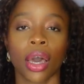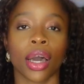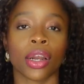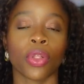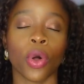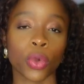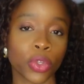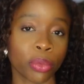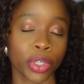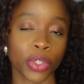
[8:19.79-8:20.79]
and I'll
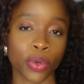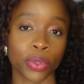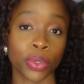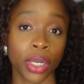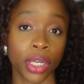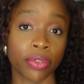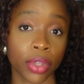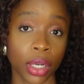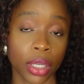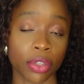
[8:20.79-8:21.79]
also be sure to leave
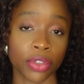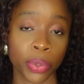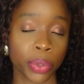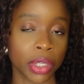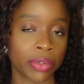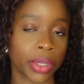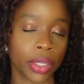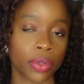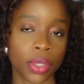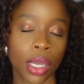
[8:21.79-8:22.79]
the links to these
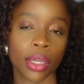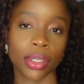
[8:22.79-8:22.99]
videos